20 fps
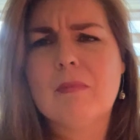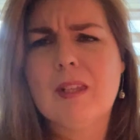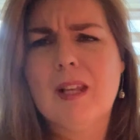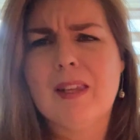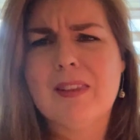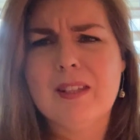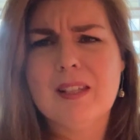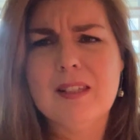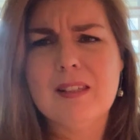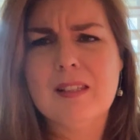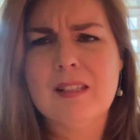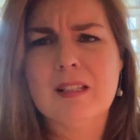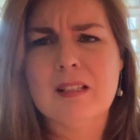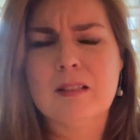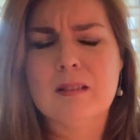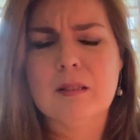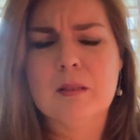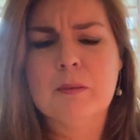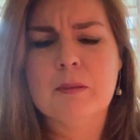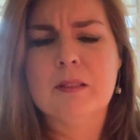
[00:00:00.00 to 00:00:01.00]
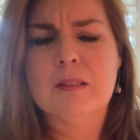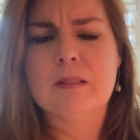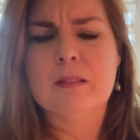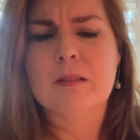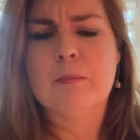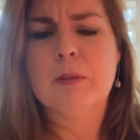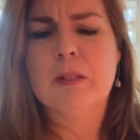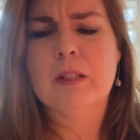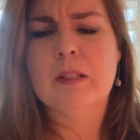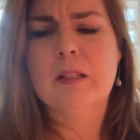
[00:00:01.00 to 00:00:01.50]
I think the eclipses
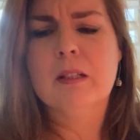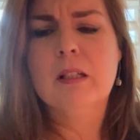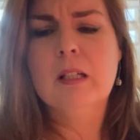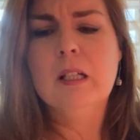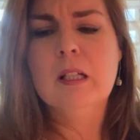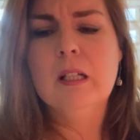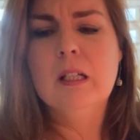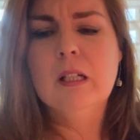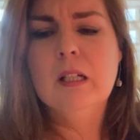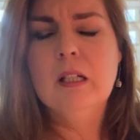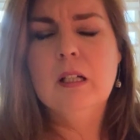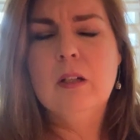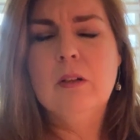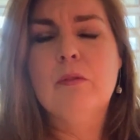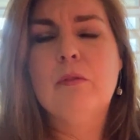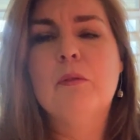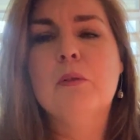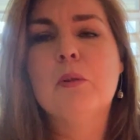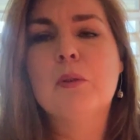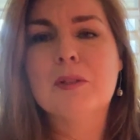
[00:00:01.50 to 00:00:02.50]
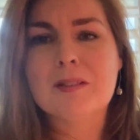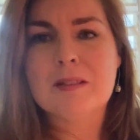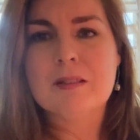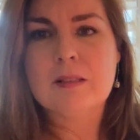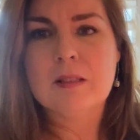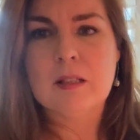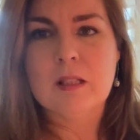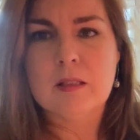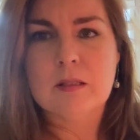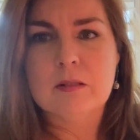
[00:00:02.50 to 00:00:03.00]
have been
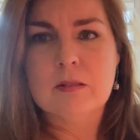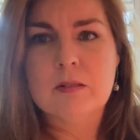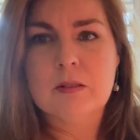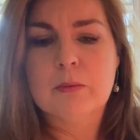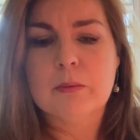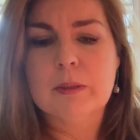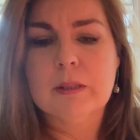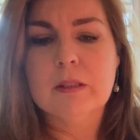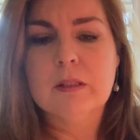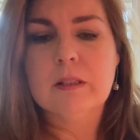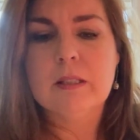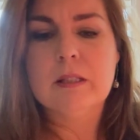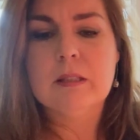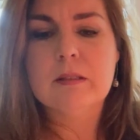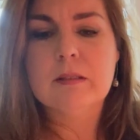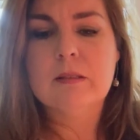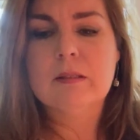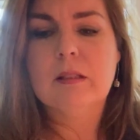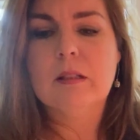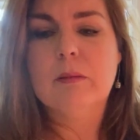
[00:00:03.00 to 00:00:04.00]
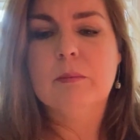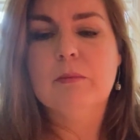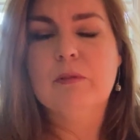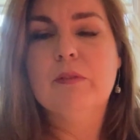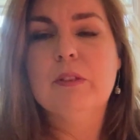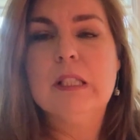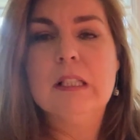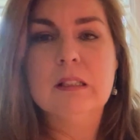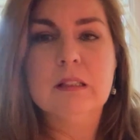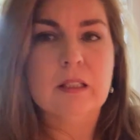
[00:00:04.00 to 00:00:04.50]
forcing us to release um,
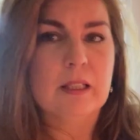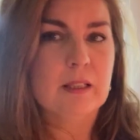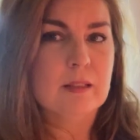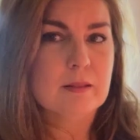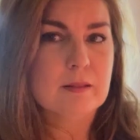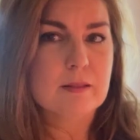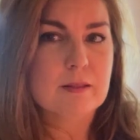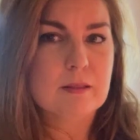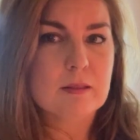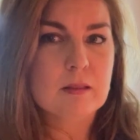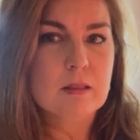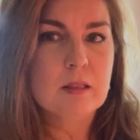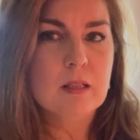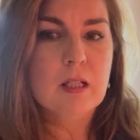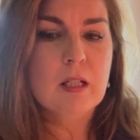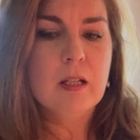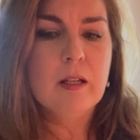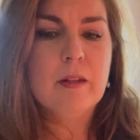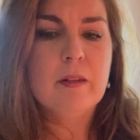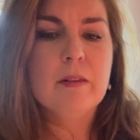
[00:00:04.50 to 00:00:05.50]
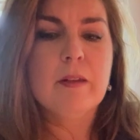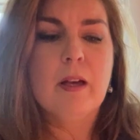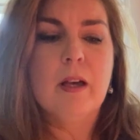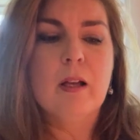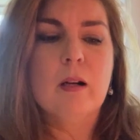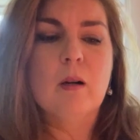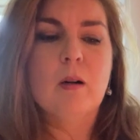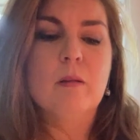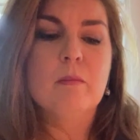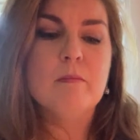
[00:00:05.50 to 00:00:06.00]
feelings
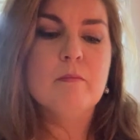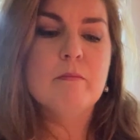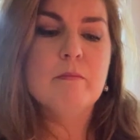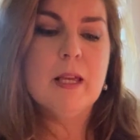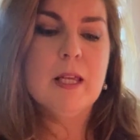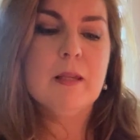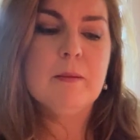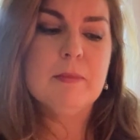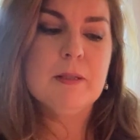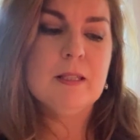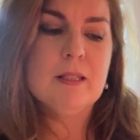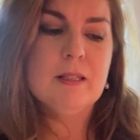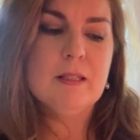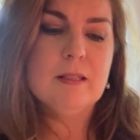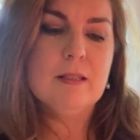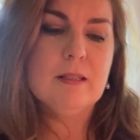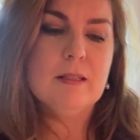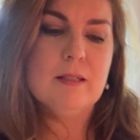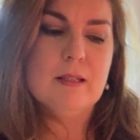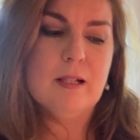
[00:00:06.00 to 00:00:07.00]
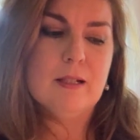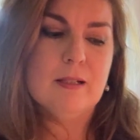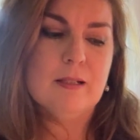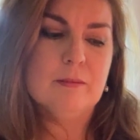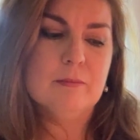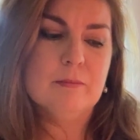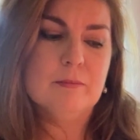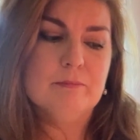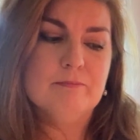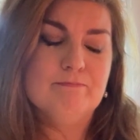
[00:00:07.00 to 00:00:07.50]
that are maybe
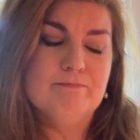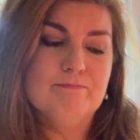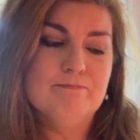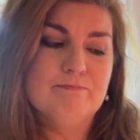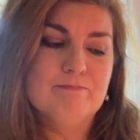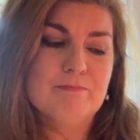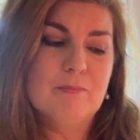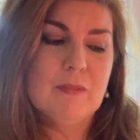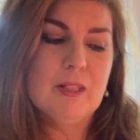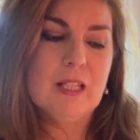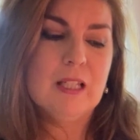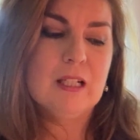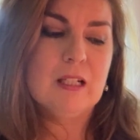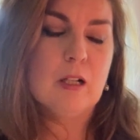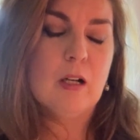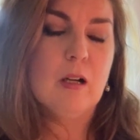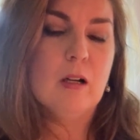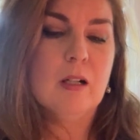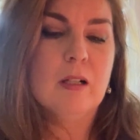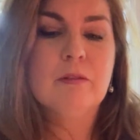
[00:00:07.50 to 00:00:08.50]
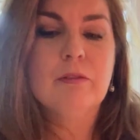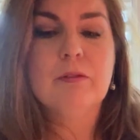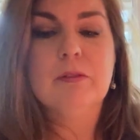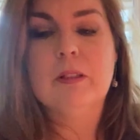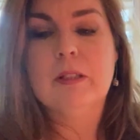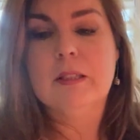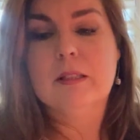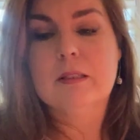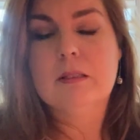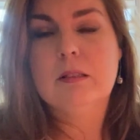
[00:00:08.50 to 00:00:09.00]
um, in
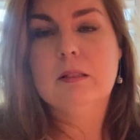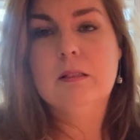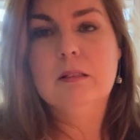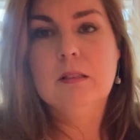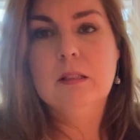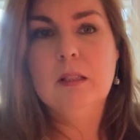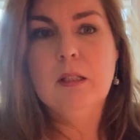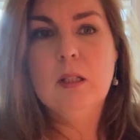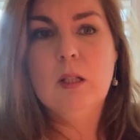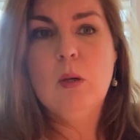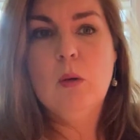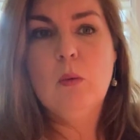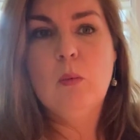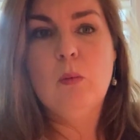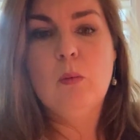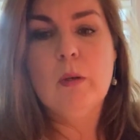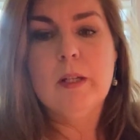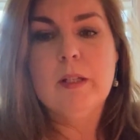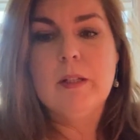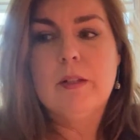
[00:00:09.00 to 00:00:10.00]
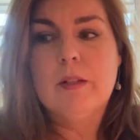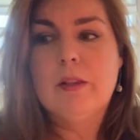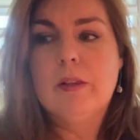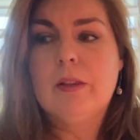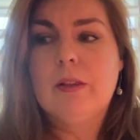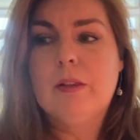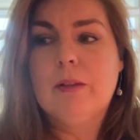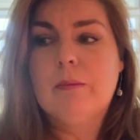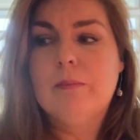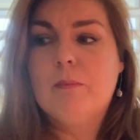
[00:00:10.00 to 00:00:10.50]
conflict
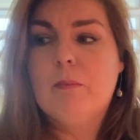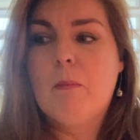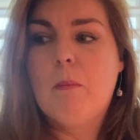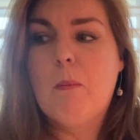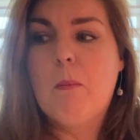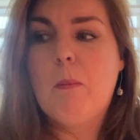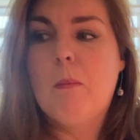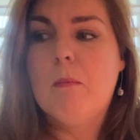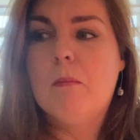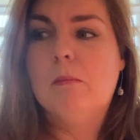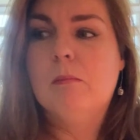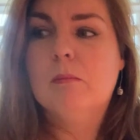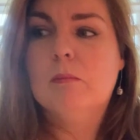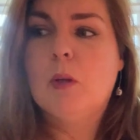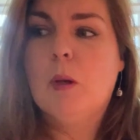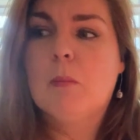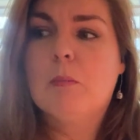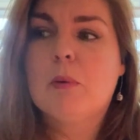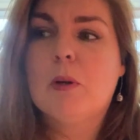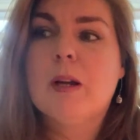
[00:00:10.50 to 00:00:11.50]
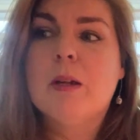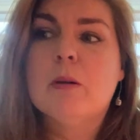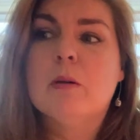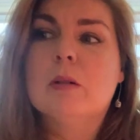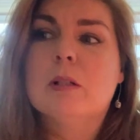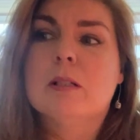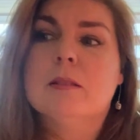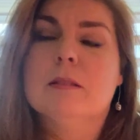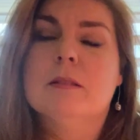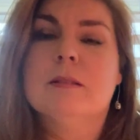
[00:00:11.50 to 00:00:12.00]
with
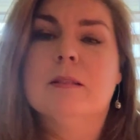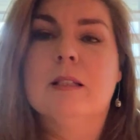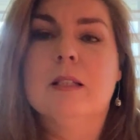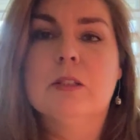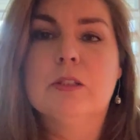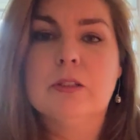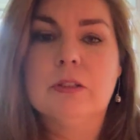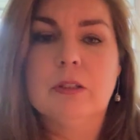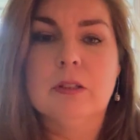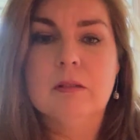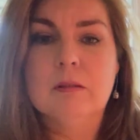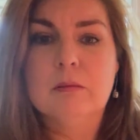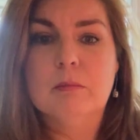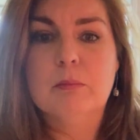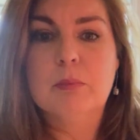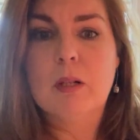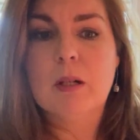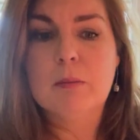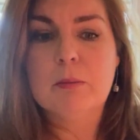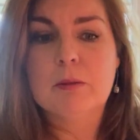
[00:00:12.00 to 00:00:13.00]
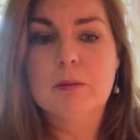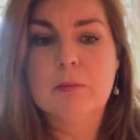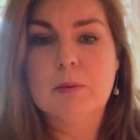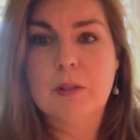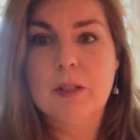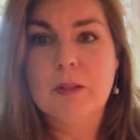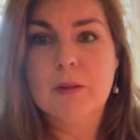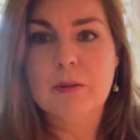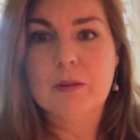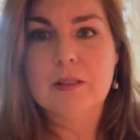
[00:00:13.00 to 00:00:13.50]
prioritization, proper
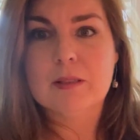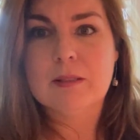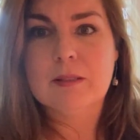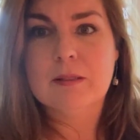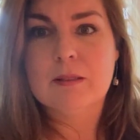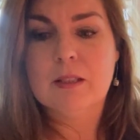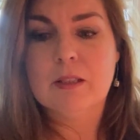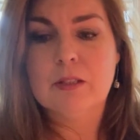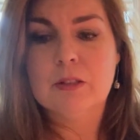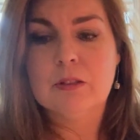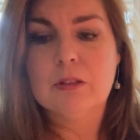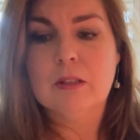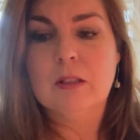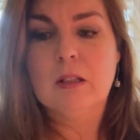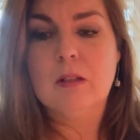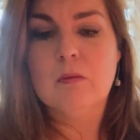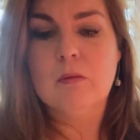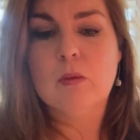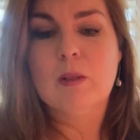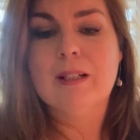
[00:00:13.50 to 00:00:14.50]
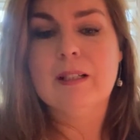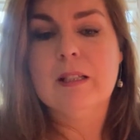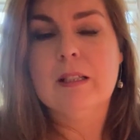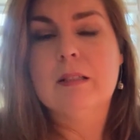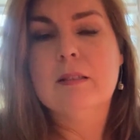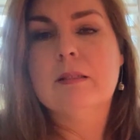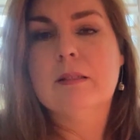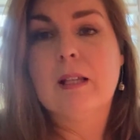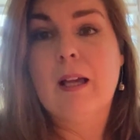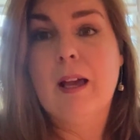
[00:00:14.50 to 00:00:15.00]
prioritization of what
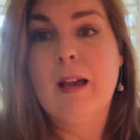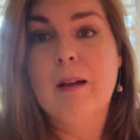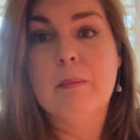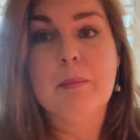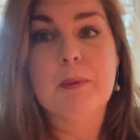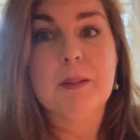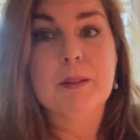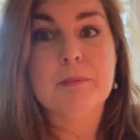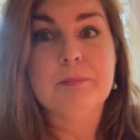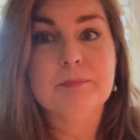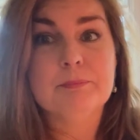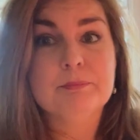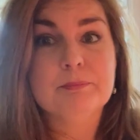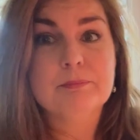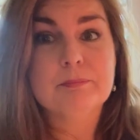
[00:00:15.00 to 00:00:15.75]
needs to happen.